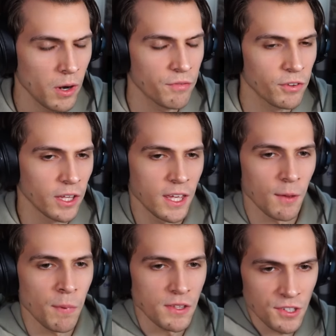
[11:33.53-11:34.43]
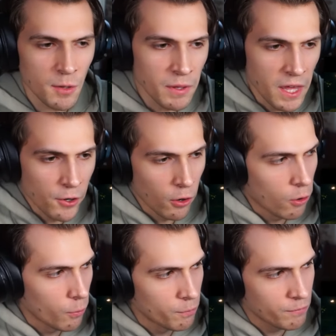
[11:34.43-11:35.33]
But I feel like Kingpin's gonna be in her
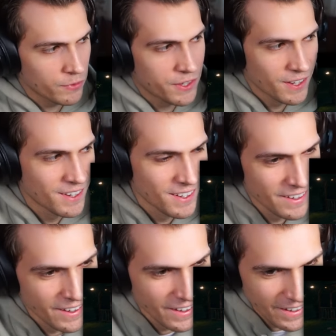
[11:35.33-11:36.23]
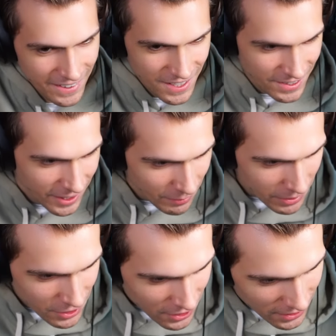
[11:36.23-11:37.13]
home. He's just gonna
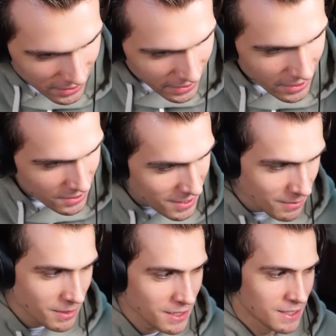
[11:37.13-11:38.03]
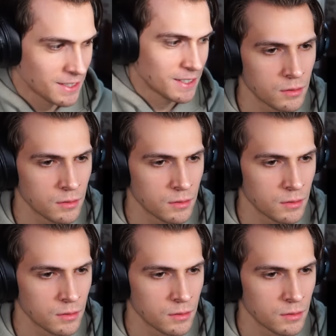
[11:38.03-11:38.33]
be chilling there or something.